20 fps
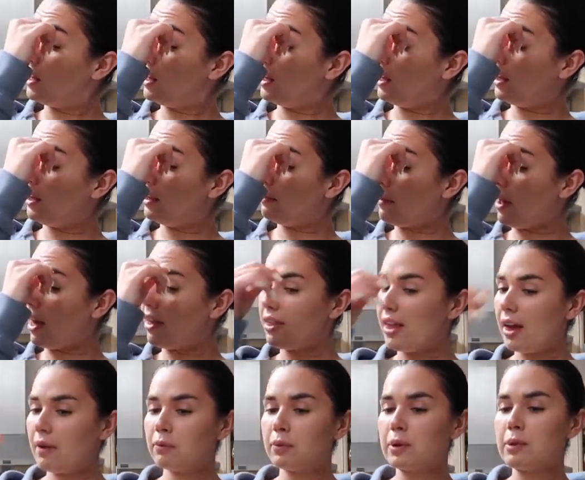And
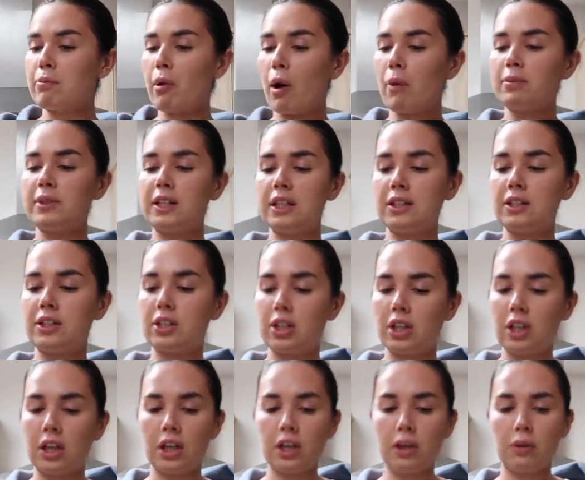then we popped
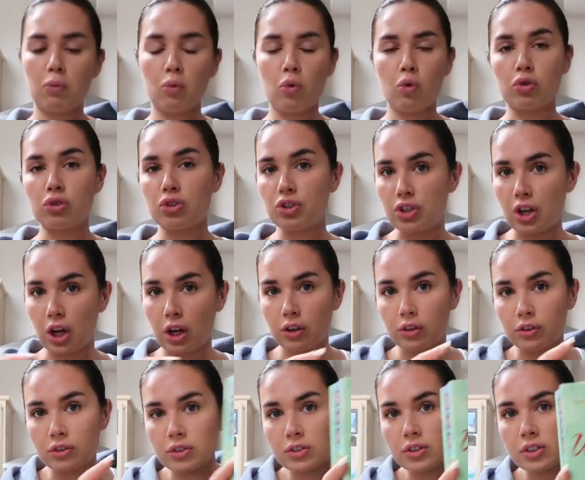into
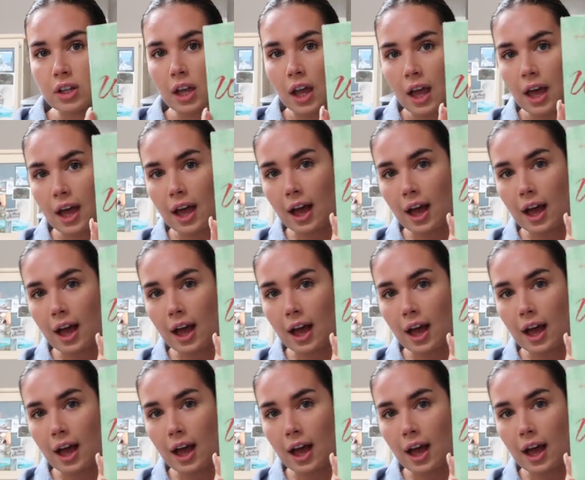Waterstones.